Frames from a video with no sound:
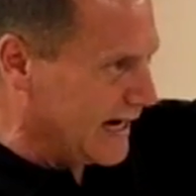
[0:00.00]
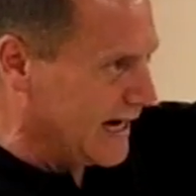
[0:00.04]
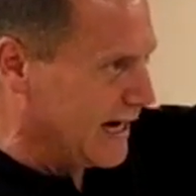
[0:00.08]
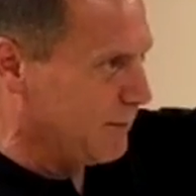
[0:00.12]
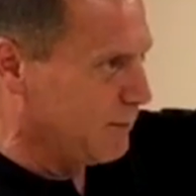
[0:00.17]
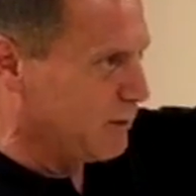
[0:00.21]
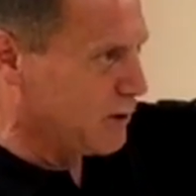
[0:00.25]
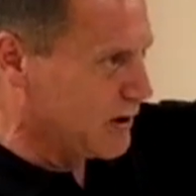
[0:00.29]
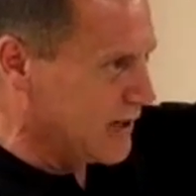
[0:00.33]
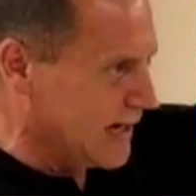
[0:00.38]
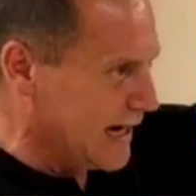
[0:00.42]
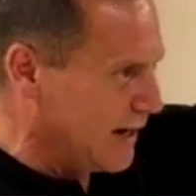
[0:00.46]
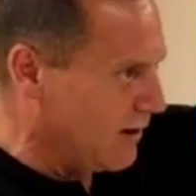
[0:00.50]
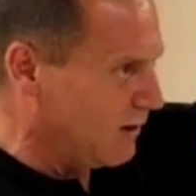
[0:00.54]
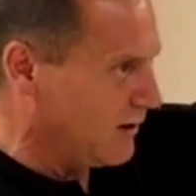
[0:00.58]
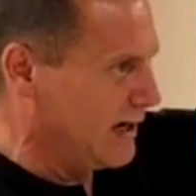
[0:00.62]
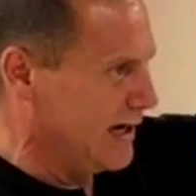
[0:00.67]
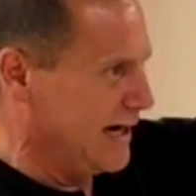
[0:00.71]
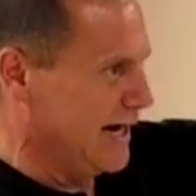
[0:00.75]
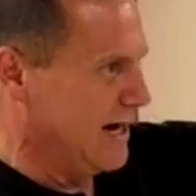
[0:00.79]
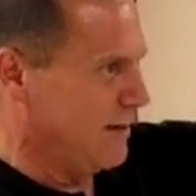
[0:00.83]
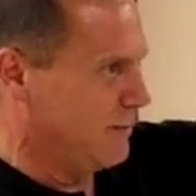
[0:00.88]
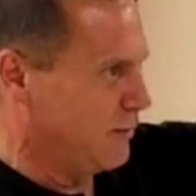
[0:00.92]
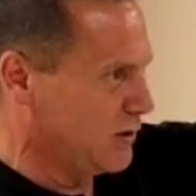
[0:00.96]
hammered down
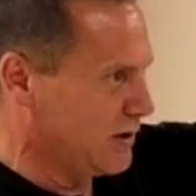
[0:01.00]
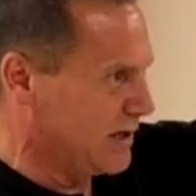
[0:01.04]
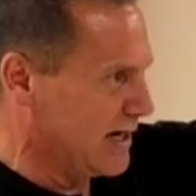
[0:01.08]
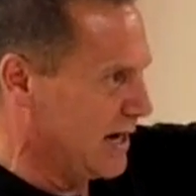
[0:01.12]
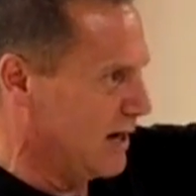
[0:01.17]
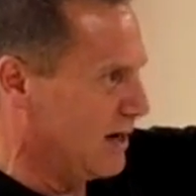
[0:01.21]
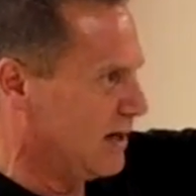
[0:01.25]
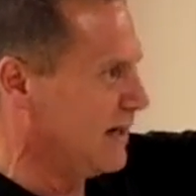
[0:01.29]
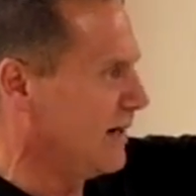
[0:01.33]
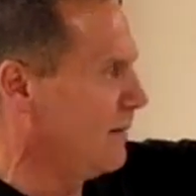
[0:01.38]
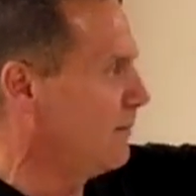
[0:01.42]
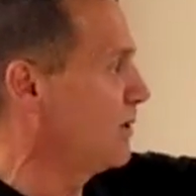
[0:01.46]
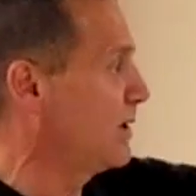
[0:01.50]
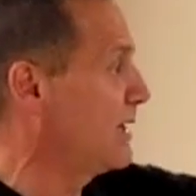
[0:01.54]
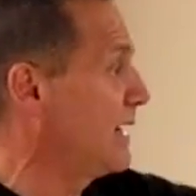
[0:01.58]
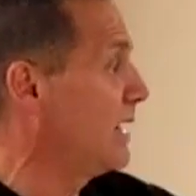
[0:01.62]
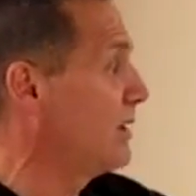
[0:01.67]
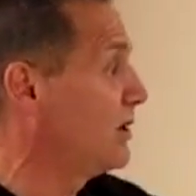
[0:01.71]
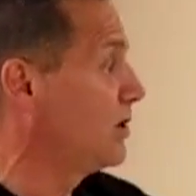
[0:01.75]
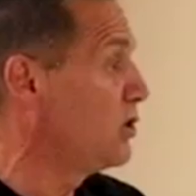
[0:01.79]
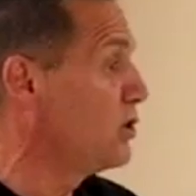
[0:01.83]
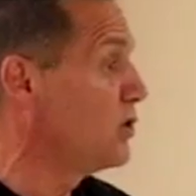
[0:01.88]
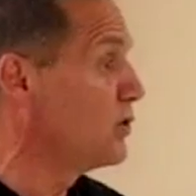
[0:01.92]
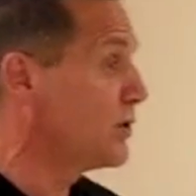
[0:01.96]
and hammered down and hammered
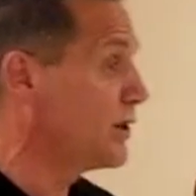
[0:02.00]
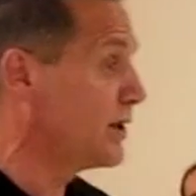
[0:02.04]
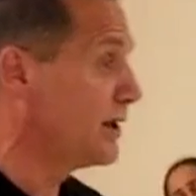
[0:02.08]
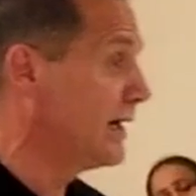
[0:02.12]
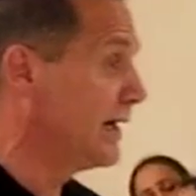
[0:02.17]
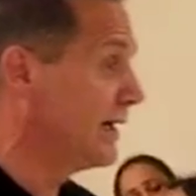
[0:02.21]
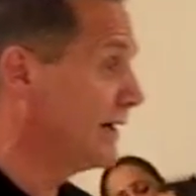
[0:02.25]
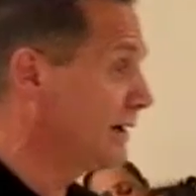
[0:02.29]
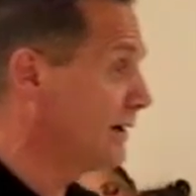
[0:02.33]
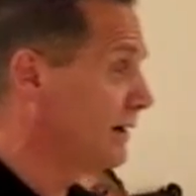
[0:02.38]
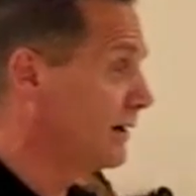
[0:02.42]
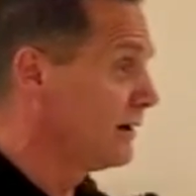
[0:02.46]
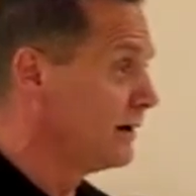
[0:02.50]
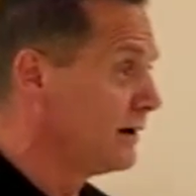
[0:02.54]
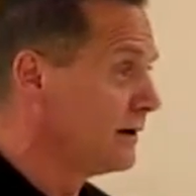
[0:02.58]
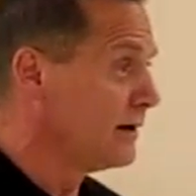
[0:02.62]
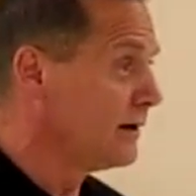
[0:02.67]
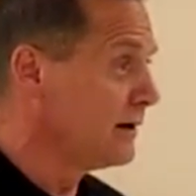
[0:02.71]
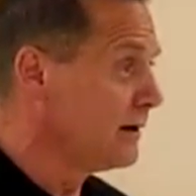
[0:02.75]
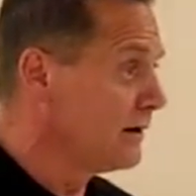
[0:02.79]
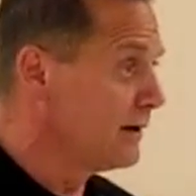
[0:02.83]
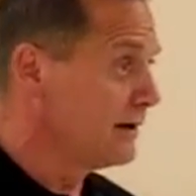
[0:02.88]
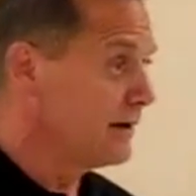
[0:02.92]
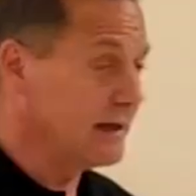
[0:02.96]
down. You think
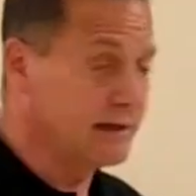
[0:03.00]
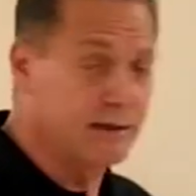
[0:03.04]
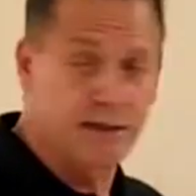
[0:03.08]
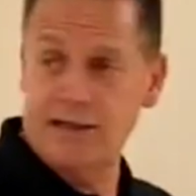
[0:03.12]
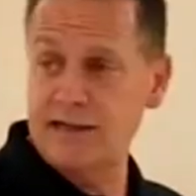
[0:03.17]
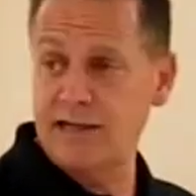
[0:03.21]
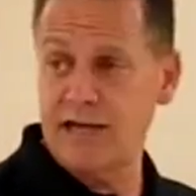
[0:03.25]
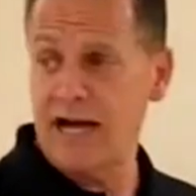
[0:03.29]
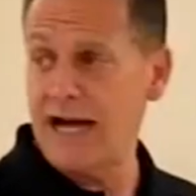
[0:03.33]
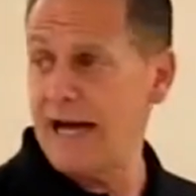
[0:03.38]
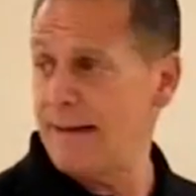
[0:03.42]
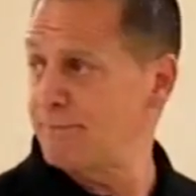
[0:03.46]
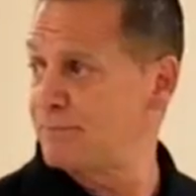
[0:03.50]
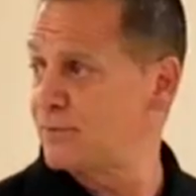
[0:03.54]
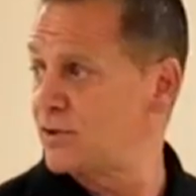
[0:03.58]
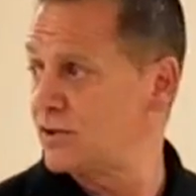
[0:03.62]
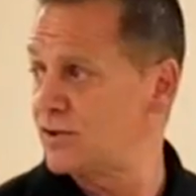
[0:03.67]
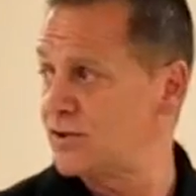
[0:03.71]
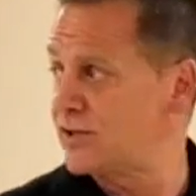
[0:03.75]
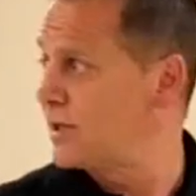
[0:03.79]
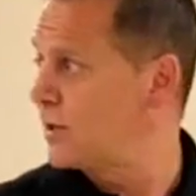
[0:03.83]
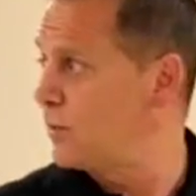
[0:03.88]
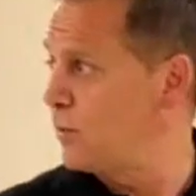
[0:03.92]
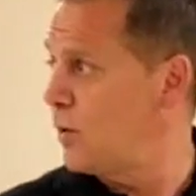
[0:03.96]
that the cop
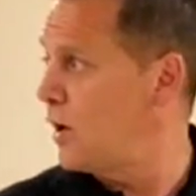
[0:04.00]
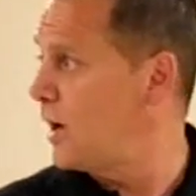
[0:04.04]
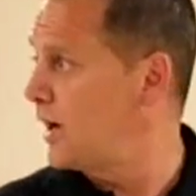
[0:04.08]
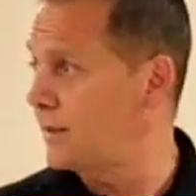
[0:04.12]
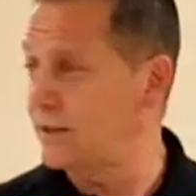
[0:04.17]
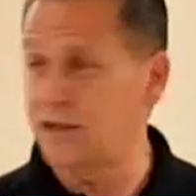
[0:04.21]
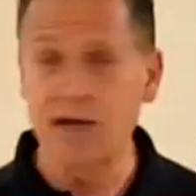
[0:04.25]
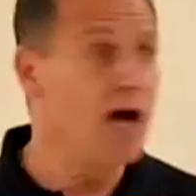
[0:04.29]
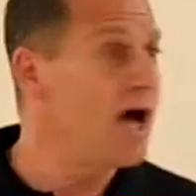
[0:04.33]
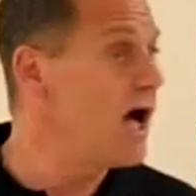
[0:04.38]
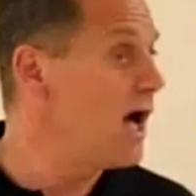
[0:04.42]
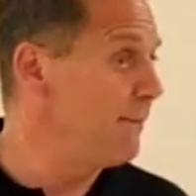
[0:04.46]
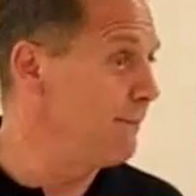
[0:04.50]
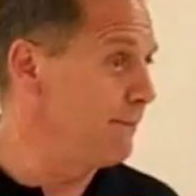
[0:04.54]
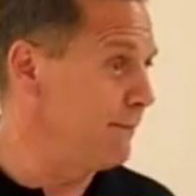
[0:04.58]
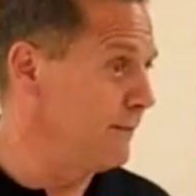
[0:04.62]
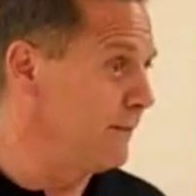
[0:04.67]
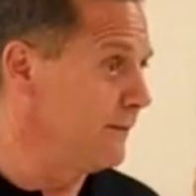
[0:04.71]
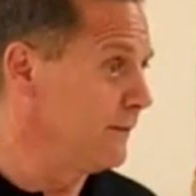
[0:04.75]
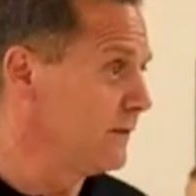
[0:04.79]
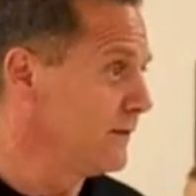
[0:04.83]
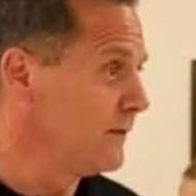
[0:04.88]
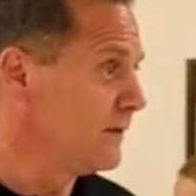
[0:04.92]
just didn't want to come.